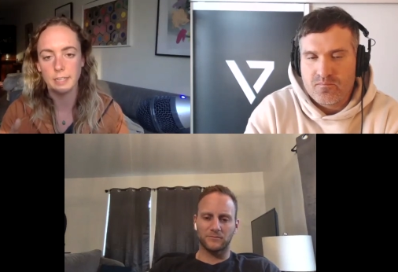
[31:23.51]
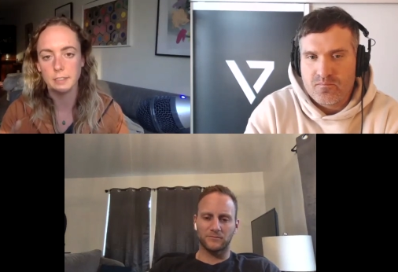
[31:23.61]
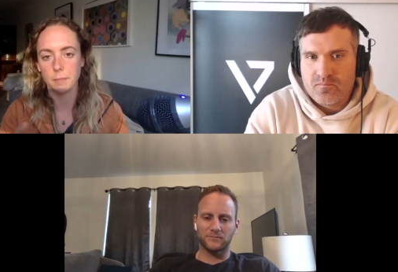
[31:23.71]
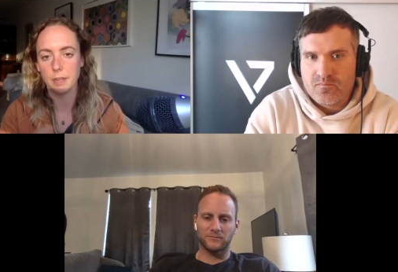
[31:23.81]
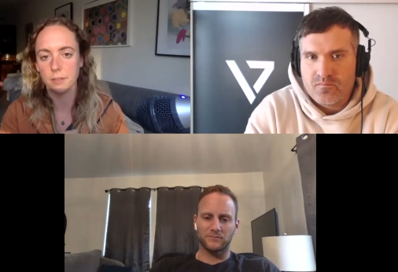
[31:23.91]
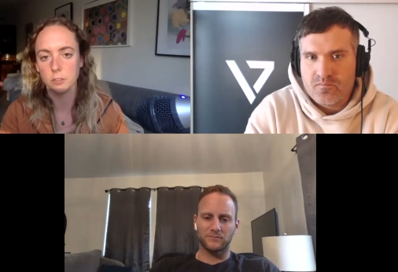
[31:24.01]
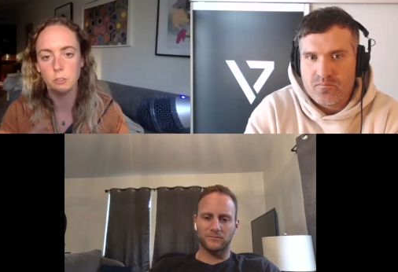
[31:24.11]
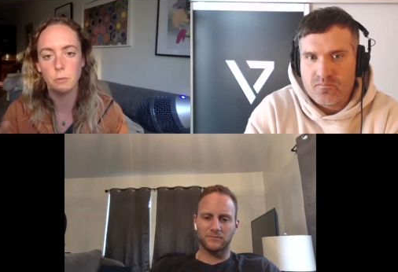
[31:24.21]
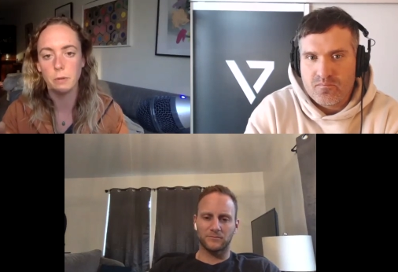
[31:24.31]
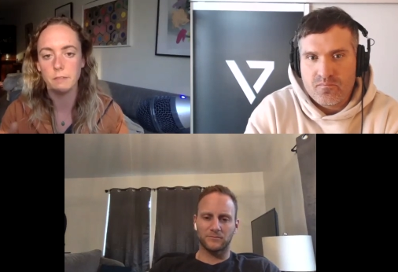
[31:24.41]
Speaker 1: about the
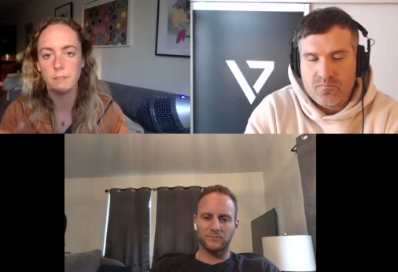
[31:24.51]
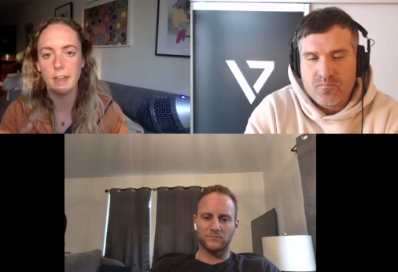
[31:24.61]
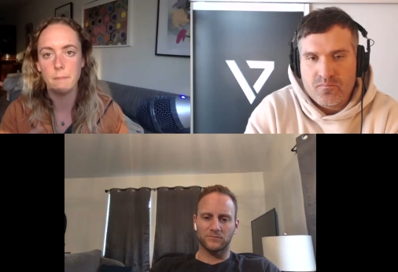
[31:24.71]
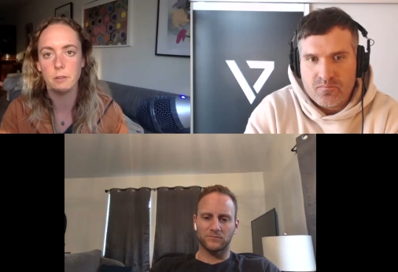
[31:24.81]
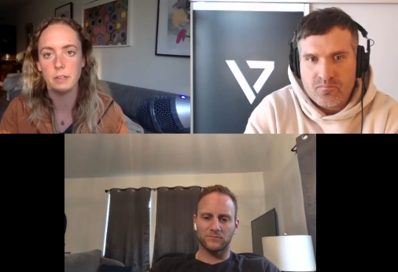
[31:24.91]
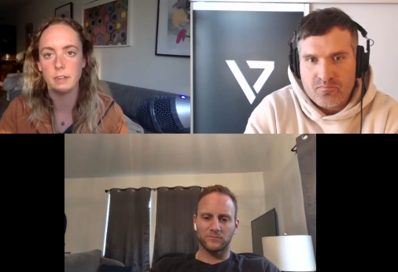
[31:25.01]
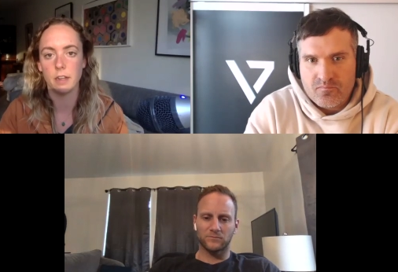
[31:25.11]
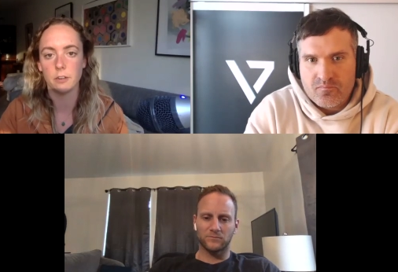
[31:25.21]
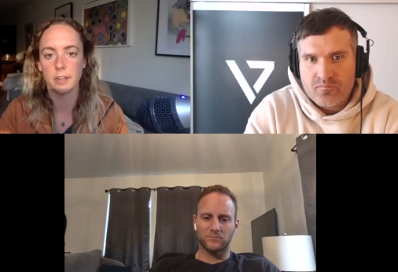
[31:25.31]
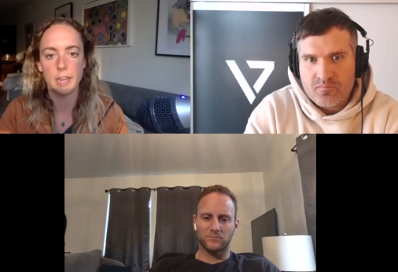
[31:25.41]
2.5 million
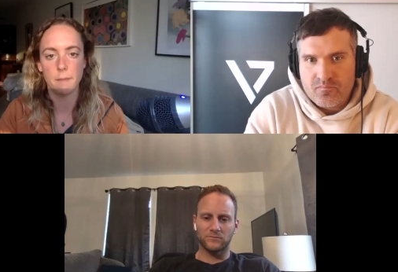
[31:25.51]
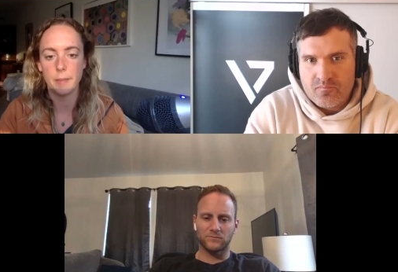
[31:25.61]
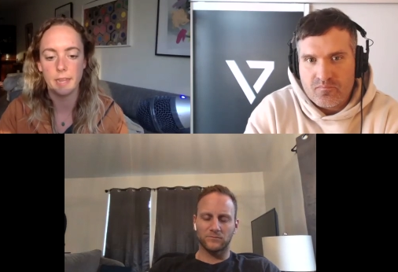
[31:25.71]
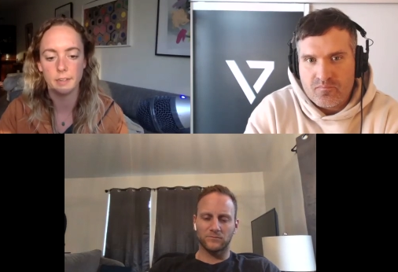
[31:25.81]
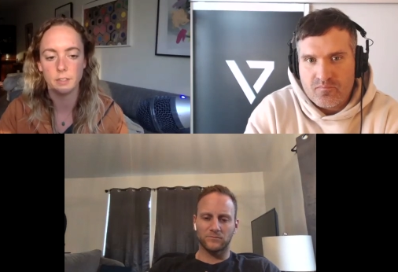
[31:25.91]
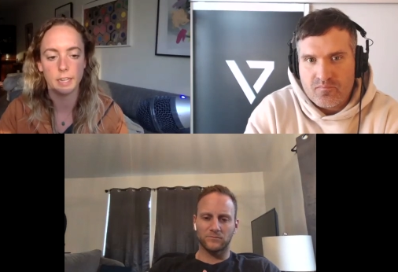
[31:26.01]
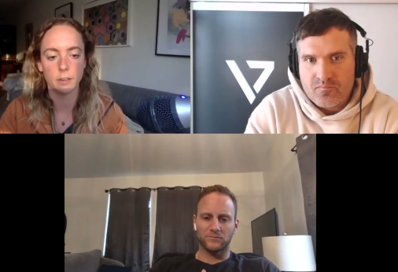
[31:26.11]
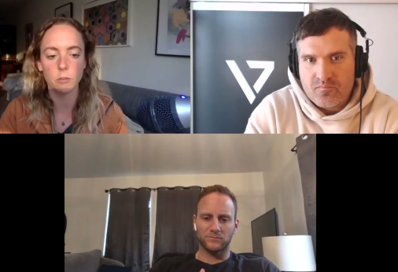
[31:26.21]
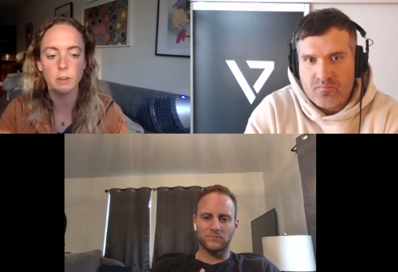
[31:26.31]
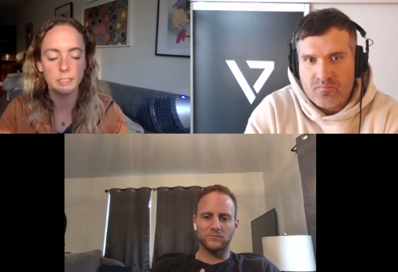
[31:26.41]
dollar campaign like
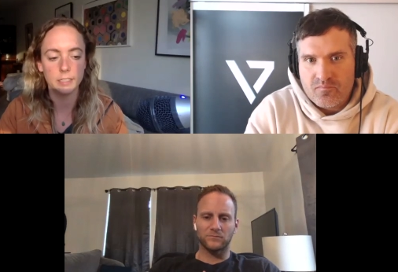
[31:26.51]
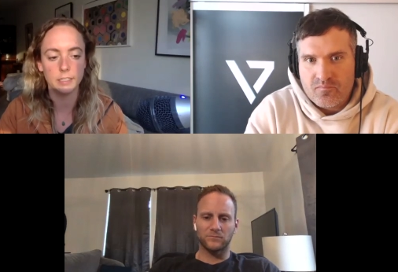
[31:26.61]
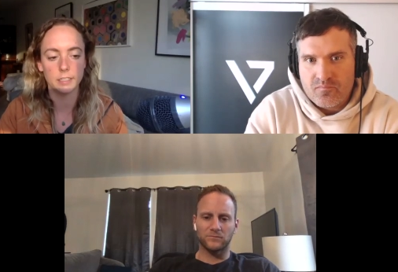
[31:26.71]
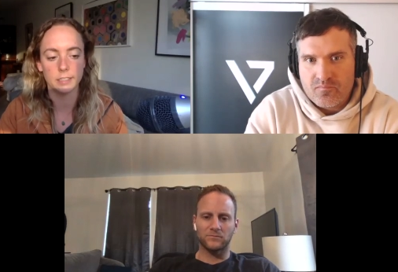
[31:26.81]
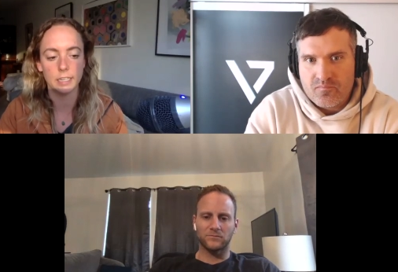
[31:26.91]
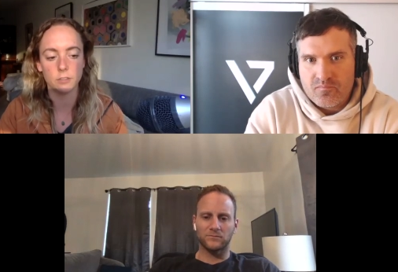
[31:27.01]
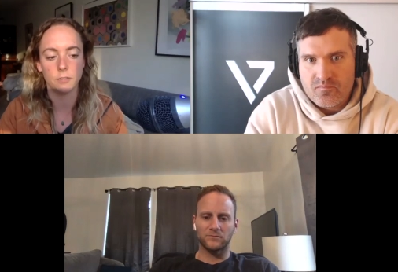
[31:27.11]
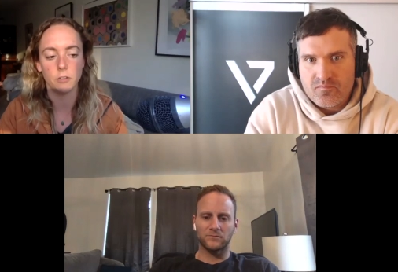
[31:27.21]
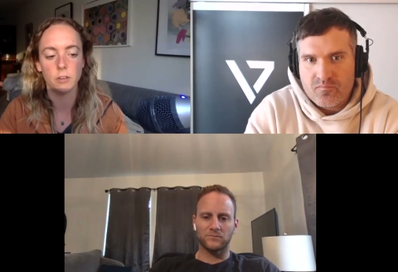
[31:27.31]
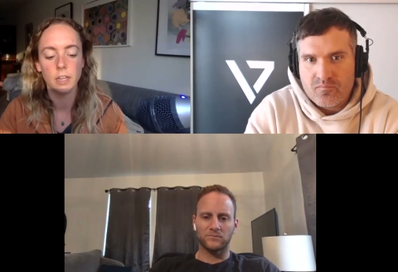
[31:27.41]
crazy
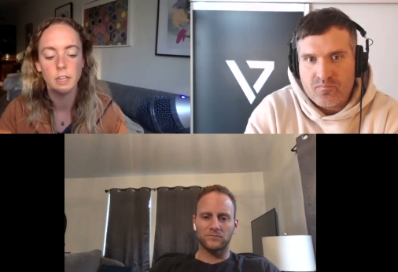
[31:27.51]
successful